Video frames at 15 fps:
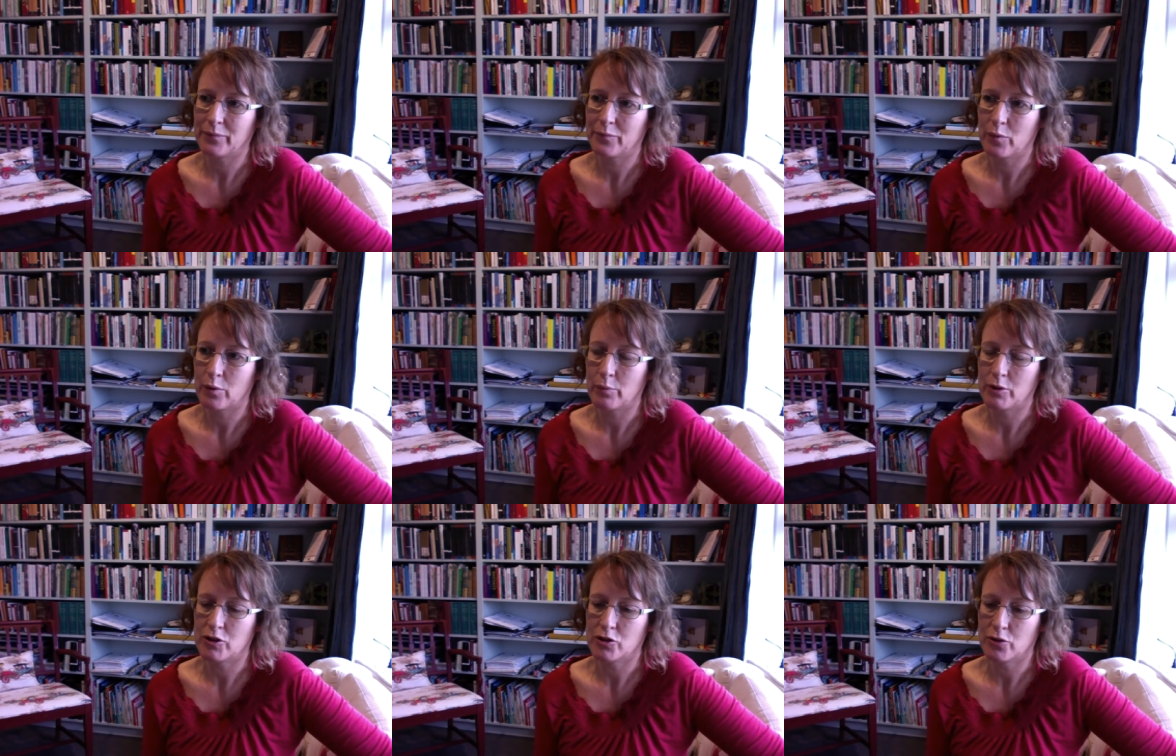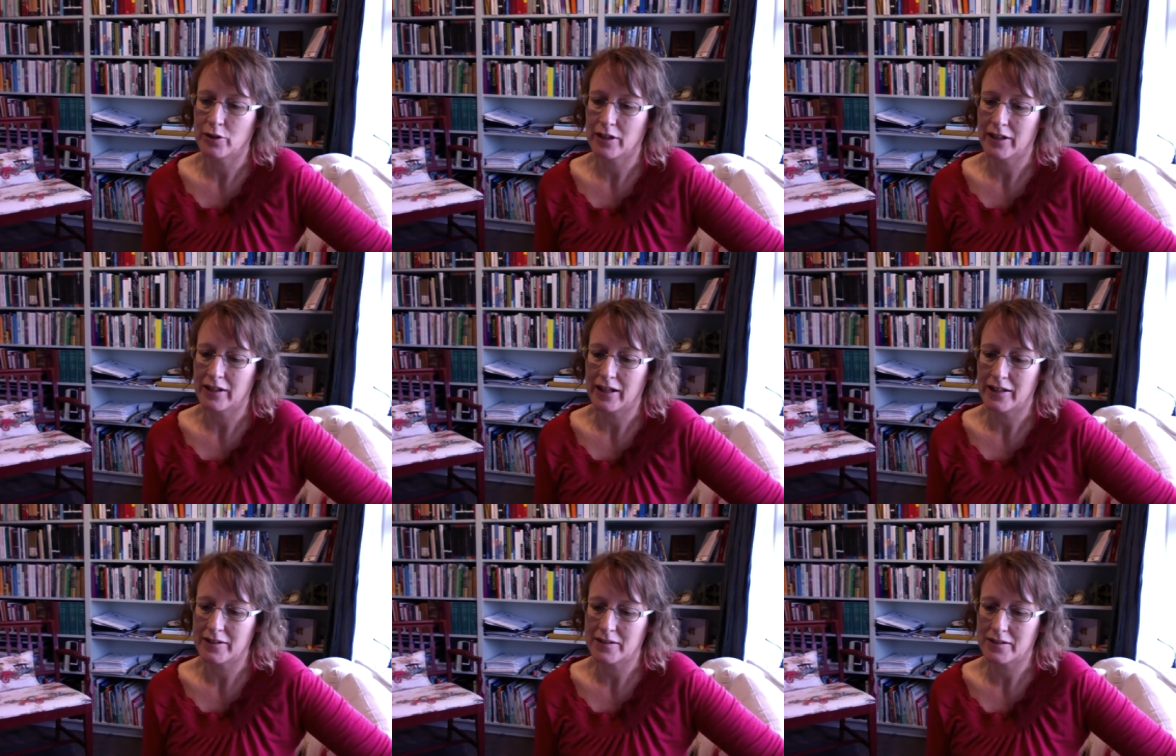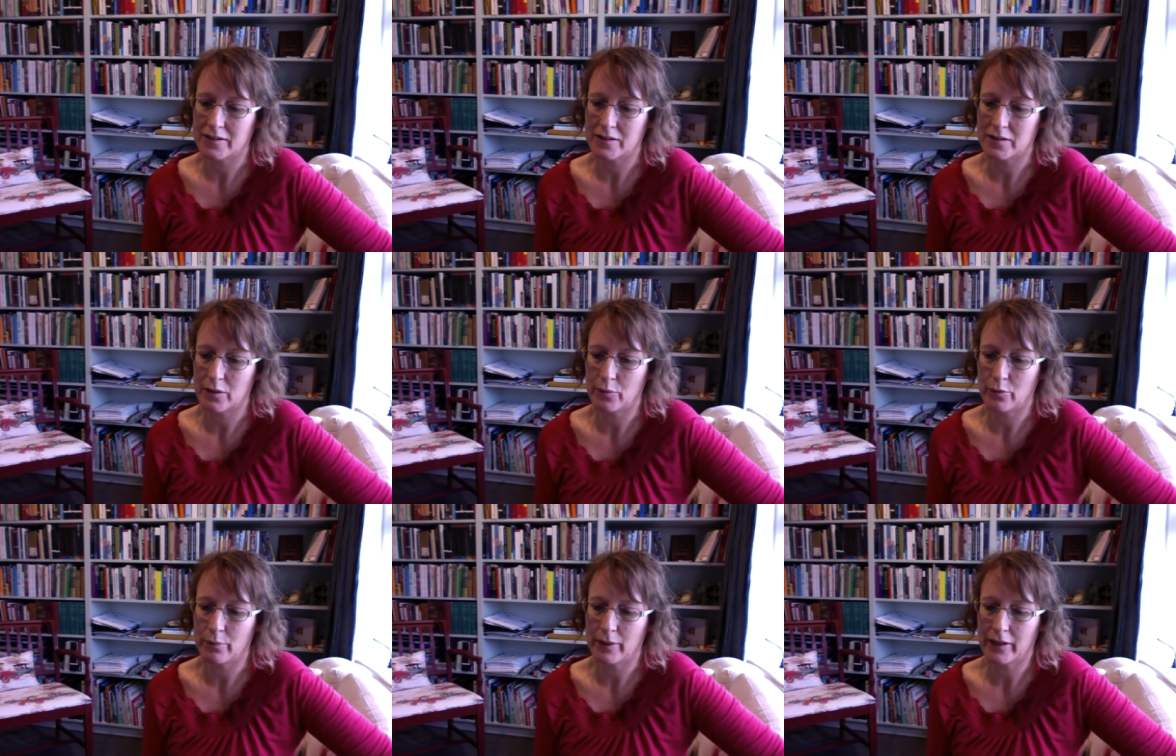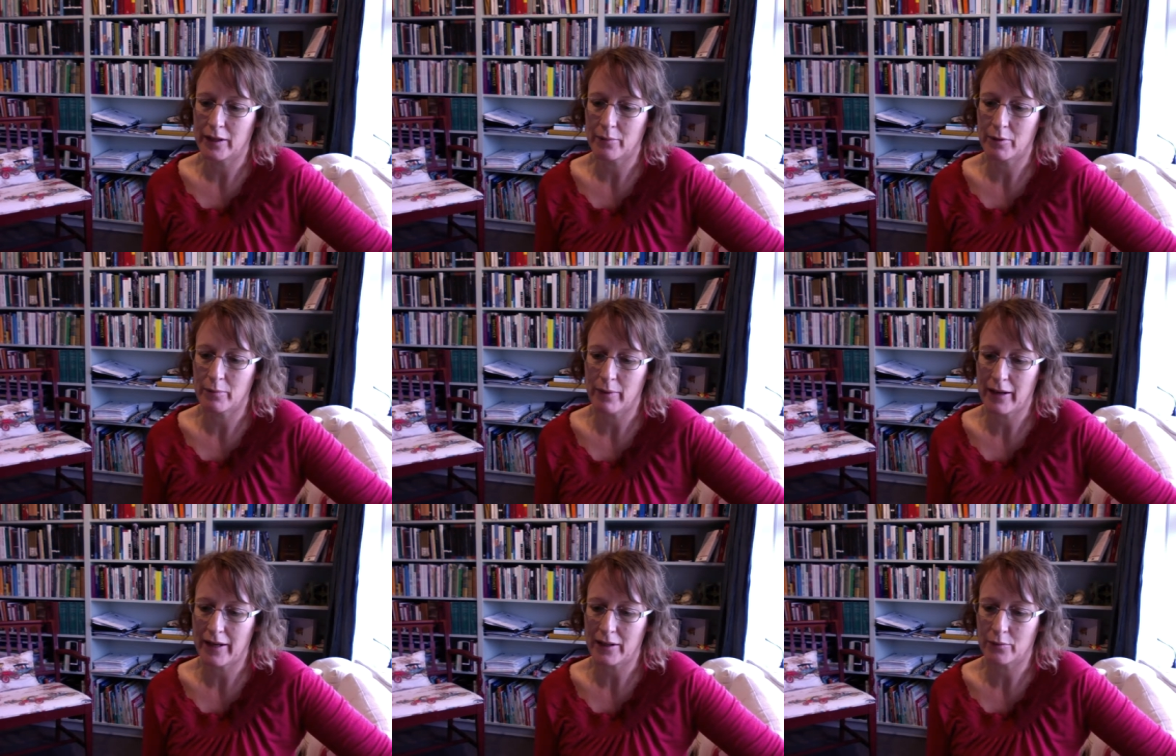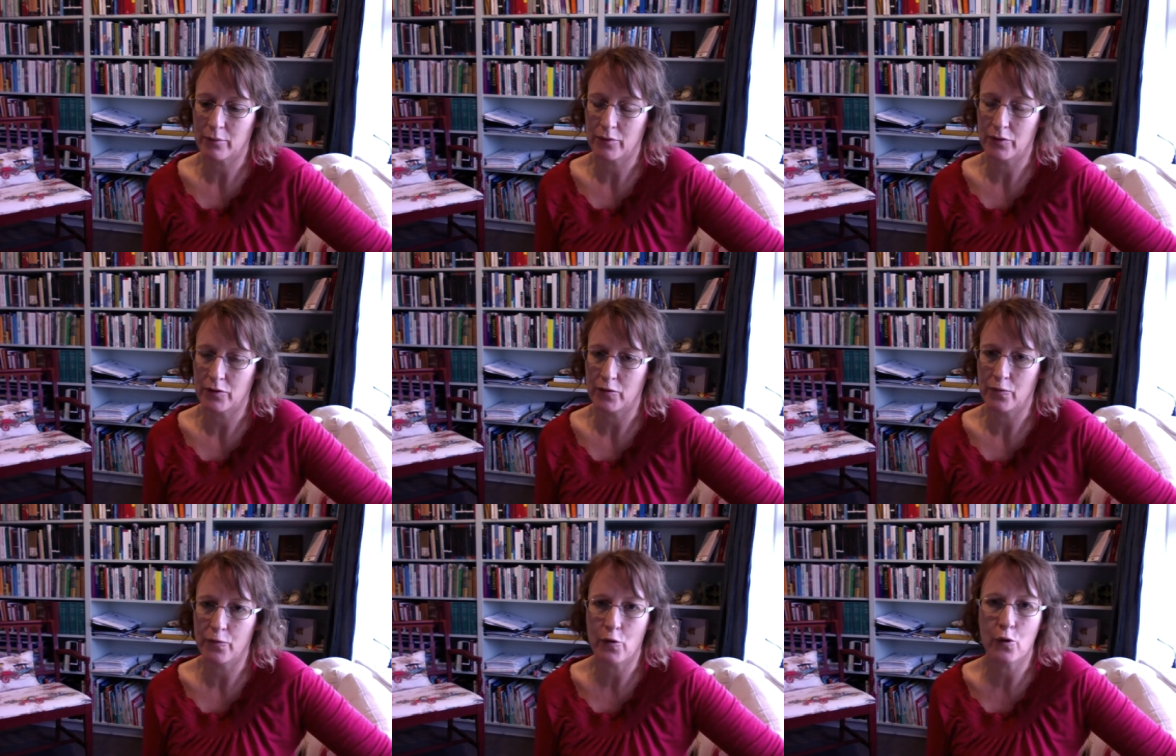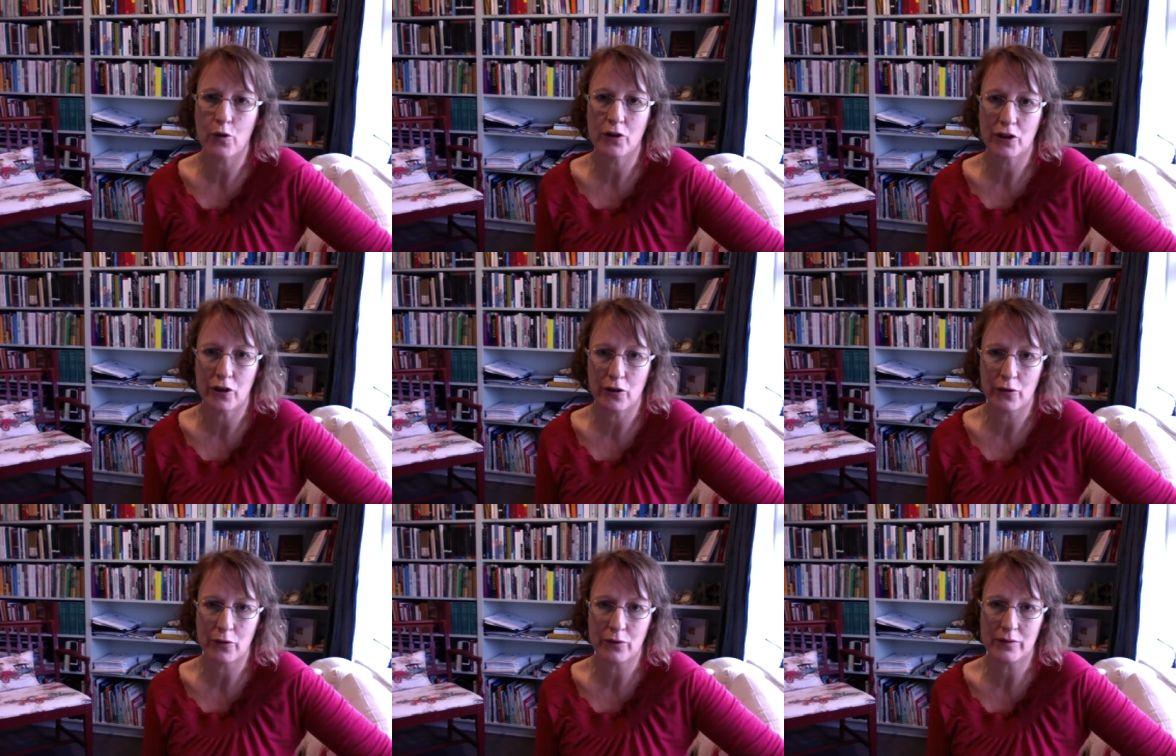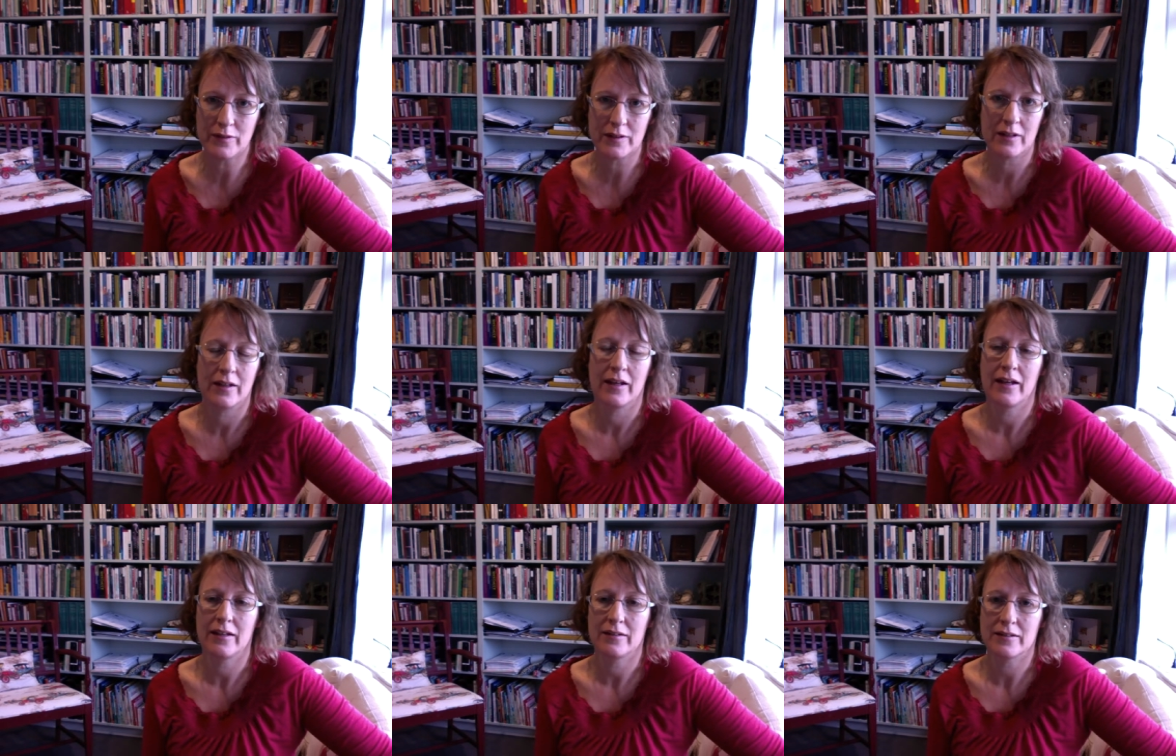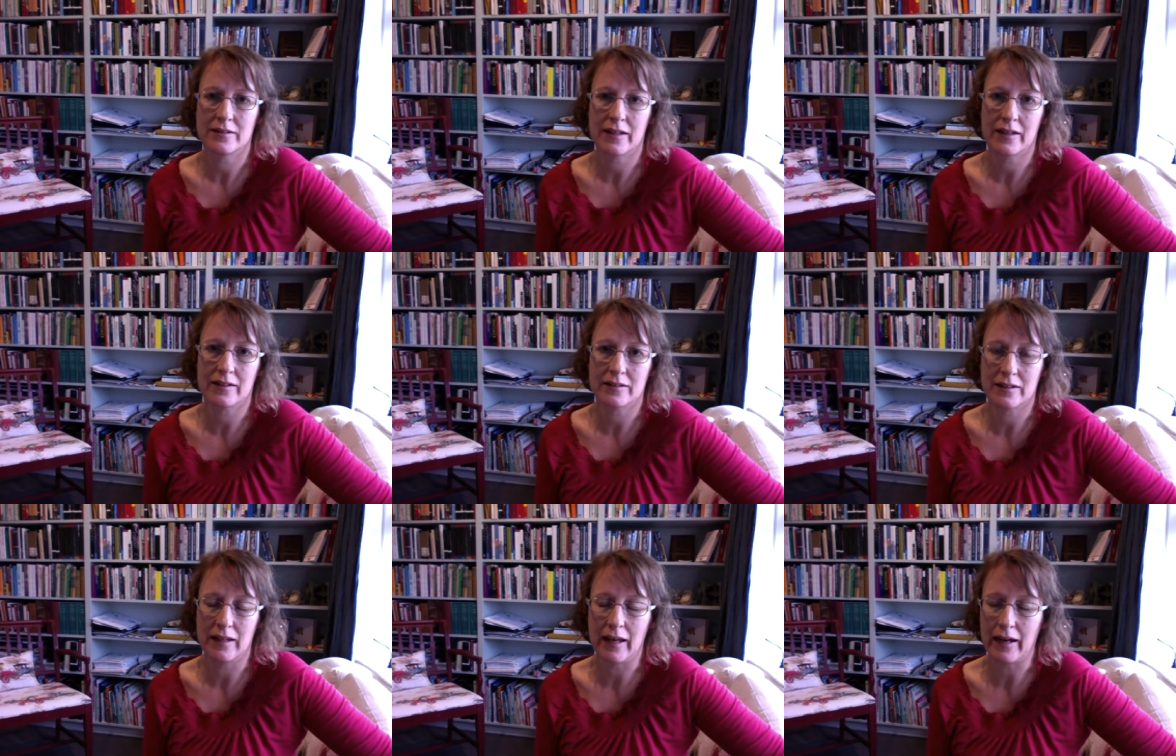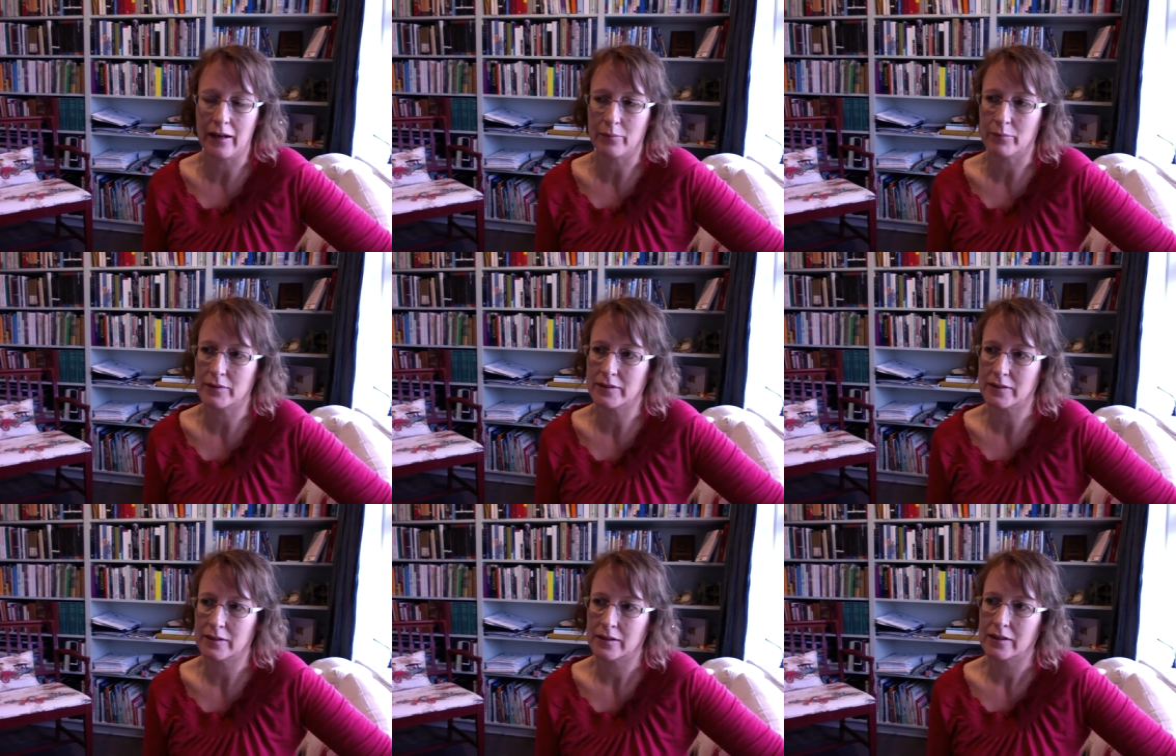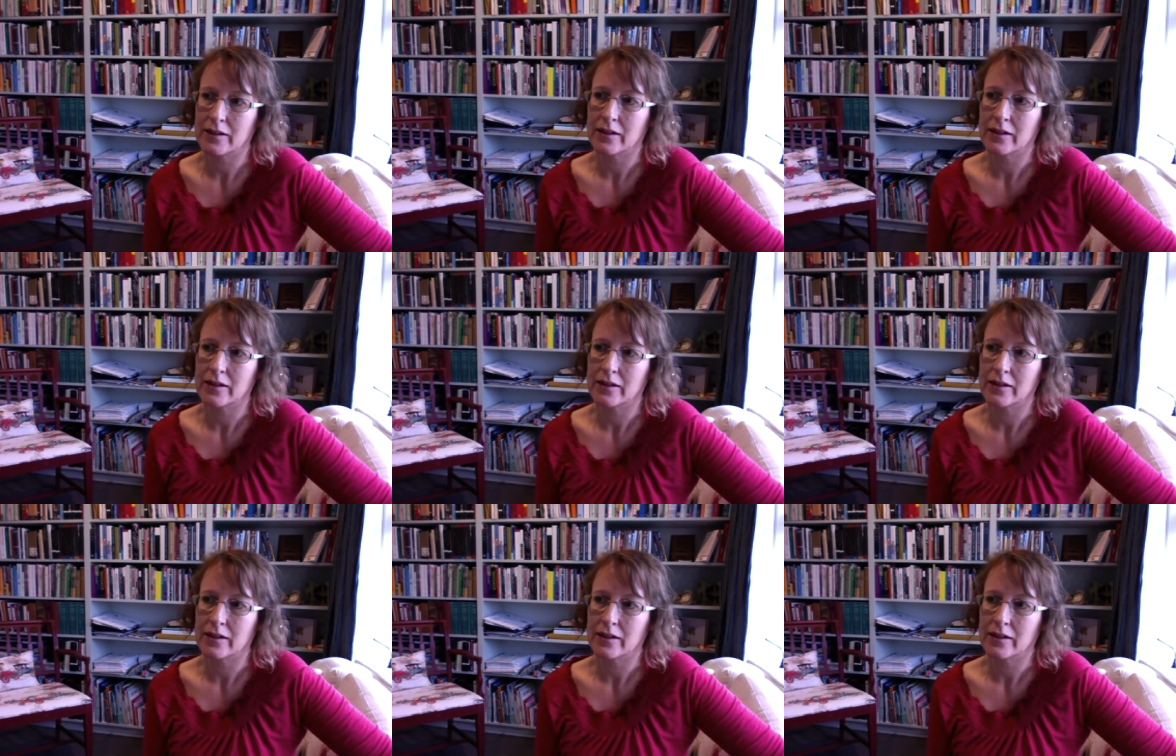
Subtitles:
will be joining us, so we'll be coming back with the 4 ewes and 6 lambs.